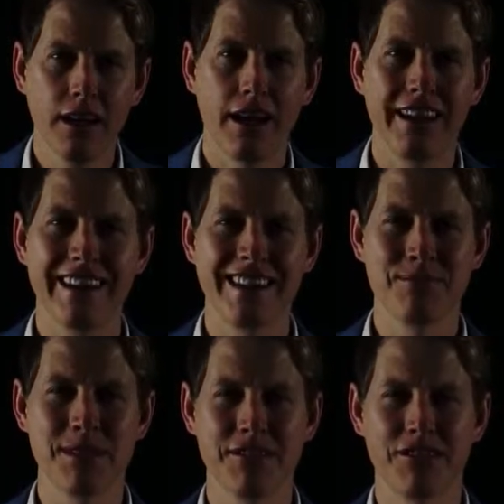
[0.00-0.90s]
Hey guys,
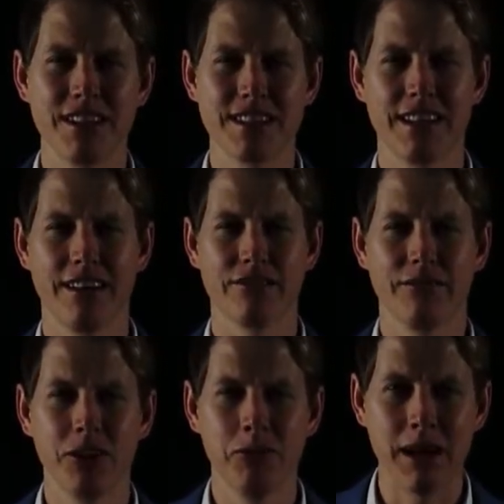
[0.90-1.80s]
Mr. Fraser here from
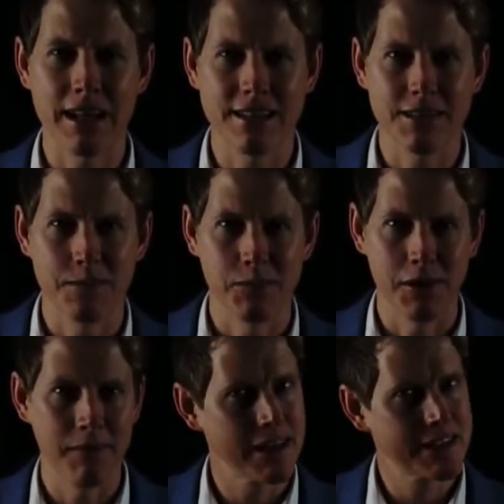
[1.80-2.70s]
Neil Maths,
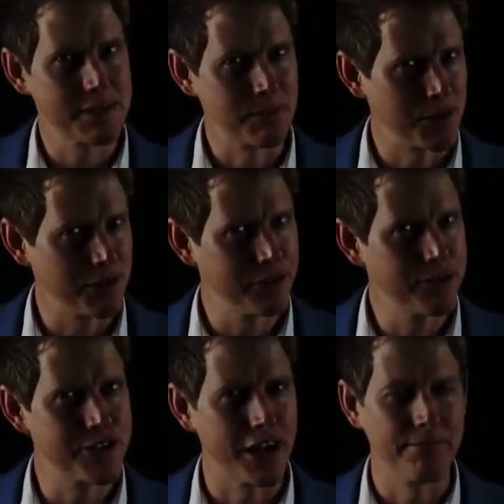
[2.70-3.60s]
Bright
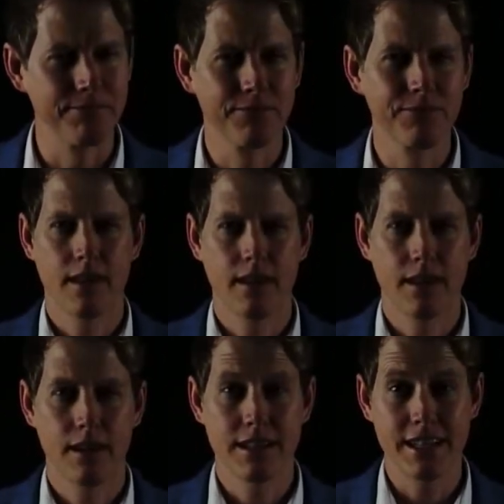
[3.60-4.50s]
Future.
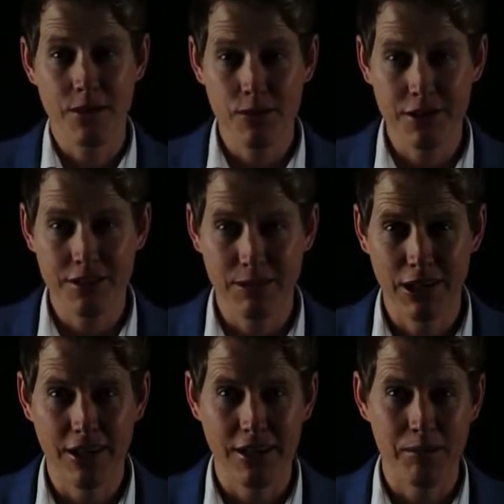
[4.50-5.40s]
Today we're going to be
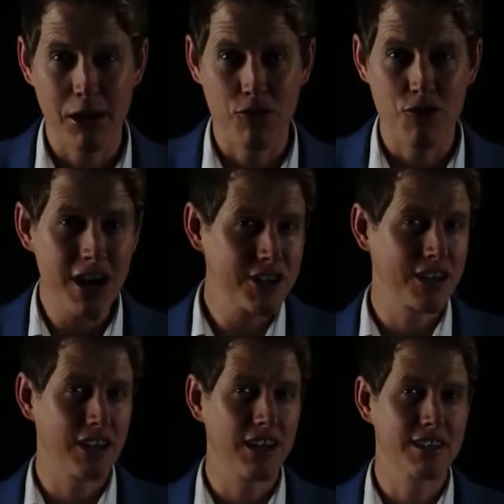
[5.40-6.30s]
learning about
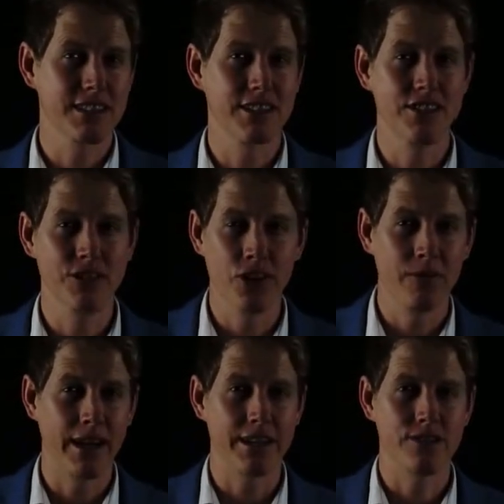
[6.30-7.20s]
rationalising the
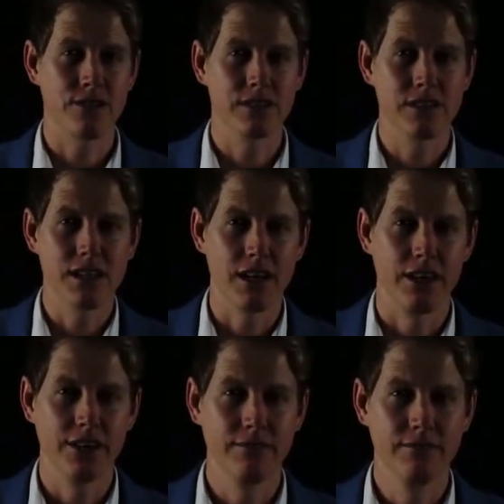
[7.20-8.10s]
denominator of a
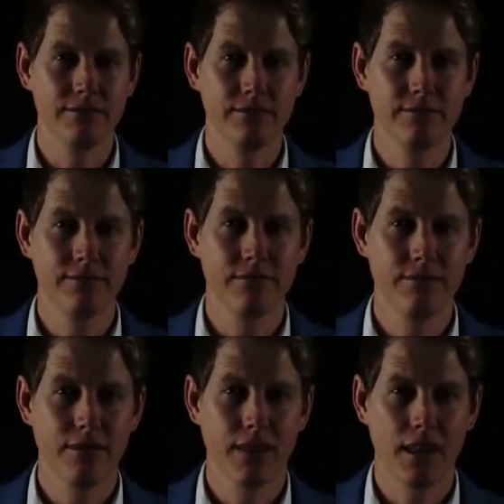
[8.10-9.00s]
surd.
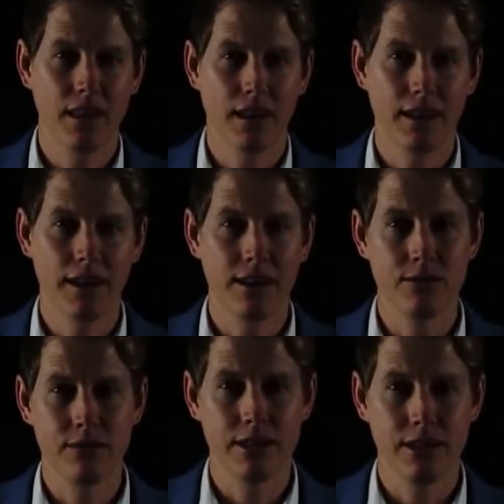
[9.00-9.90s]

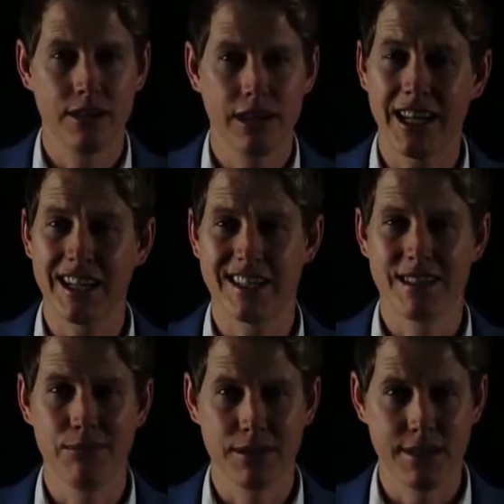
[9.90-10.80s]
Now, in its
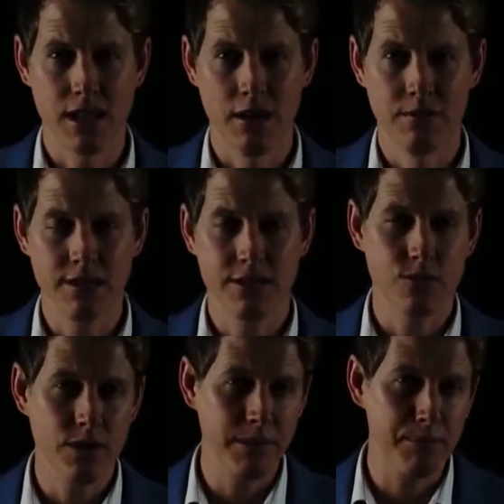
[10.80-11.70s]
simplest terms, it's
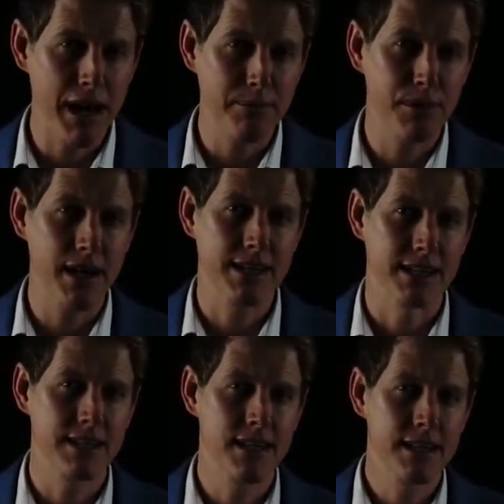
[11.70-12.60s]
really bad
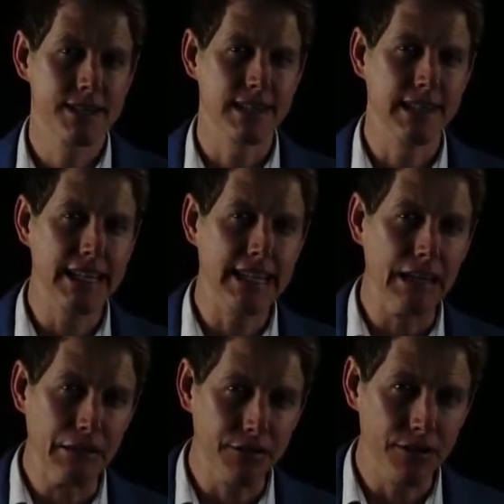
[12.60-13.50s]
practice to
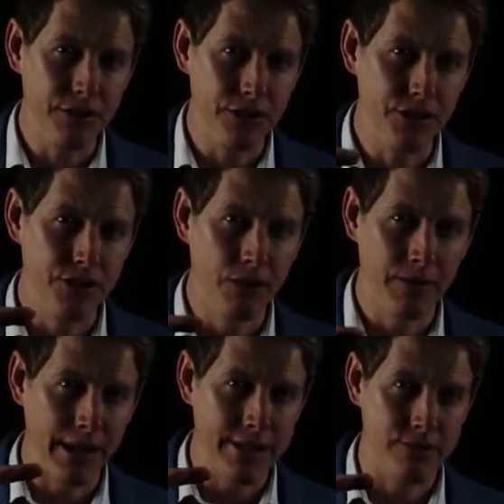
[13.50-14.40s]
leave the
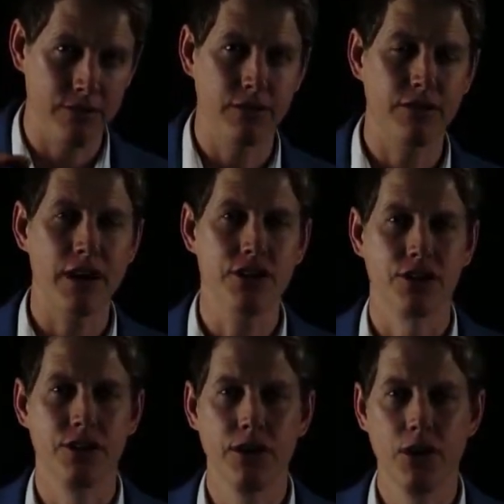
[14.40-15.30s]
denominator of a
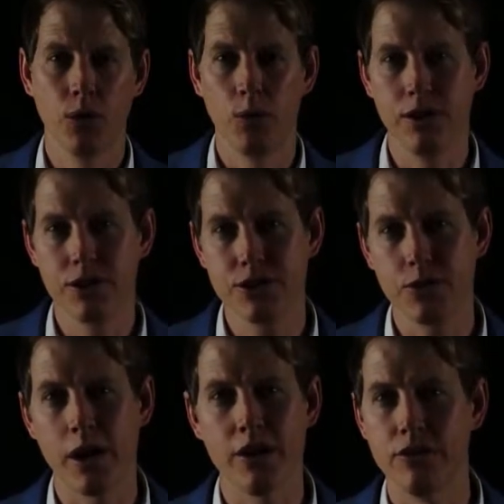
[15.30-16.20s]
fraction with a
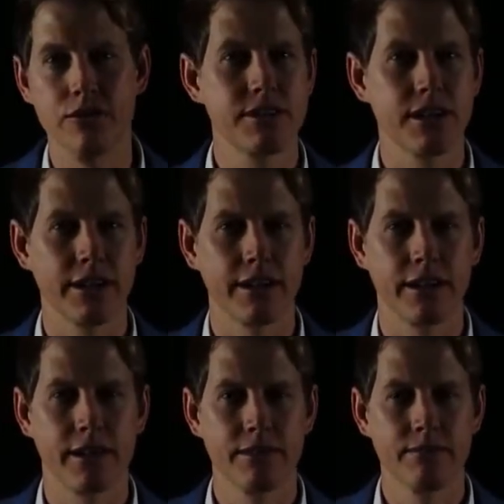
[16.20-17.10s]
square root sign in
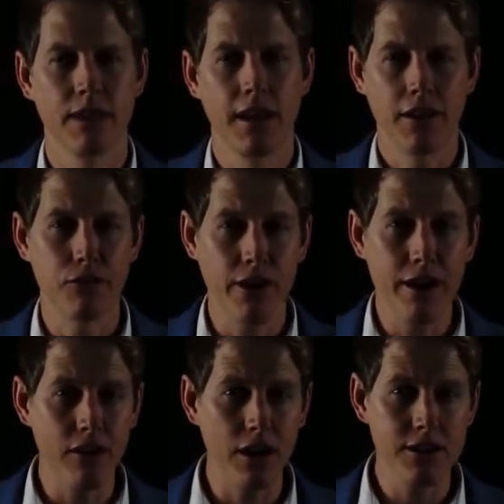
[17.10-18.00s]
it. If we're
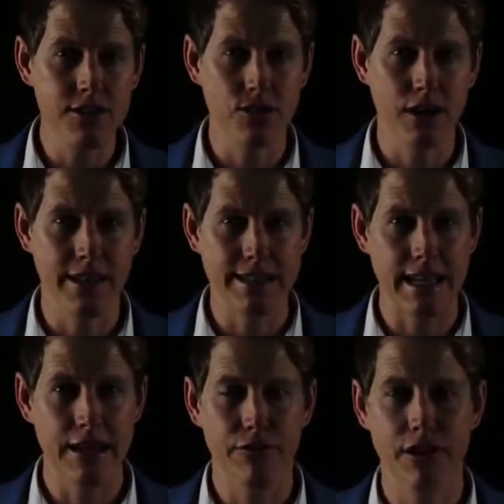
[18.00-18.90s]
ever asked to write
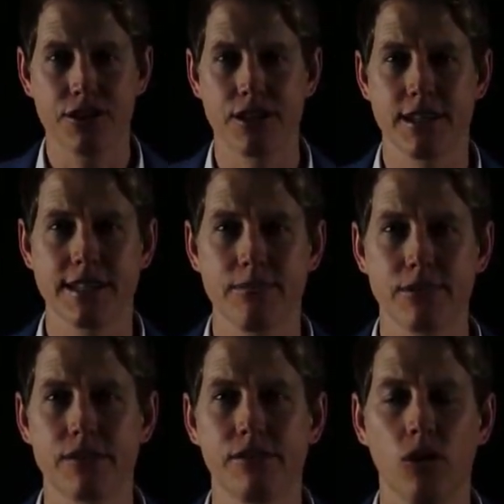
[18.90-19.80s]
a fraction in its
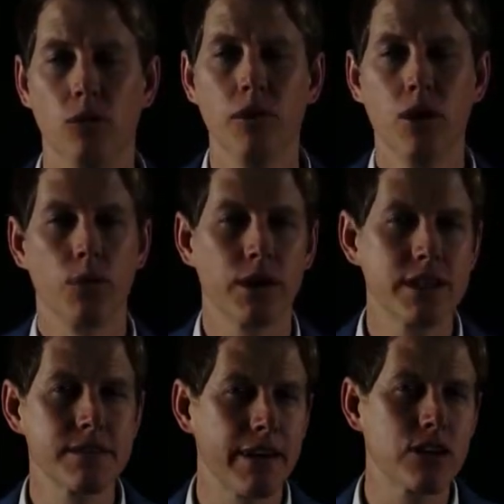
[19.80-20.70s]
simplest form, we
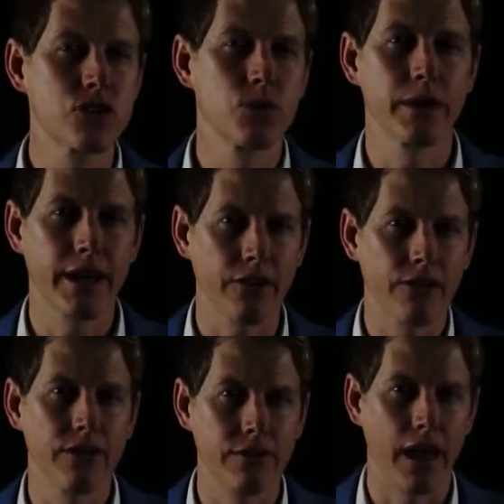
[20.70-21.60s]
need to make sure we get
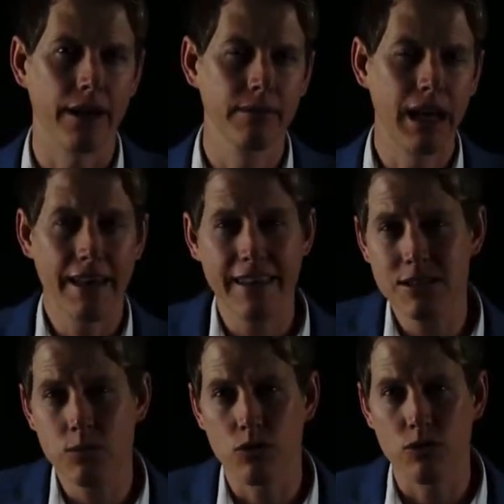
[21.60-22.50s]
rid of that. And
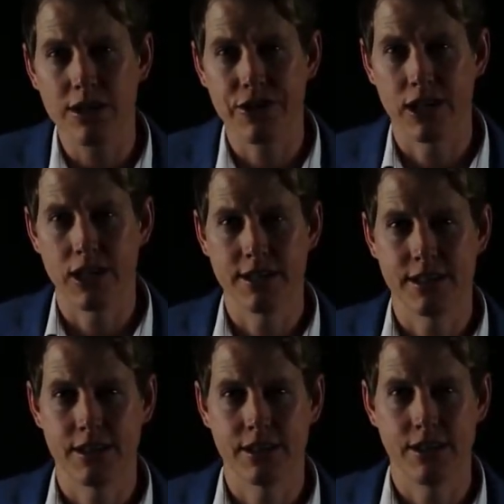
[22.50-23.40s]
that's what
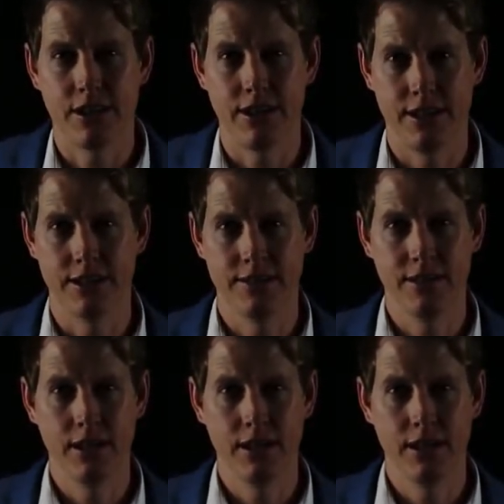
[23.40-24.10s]
rationalising the surd is.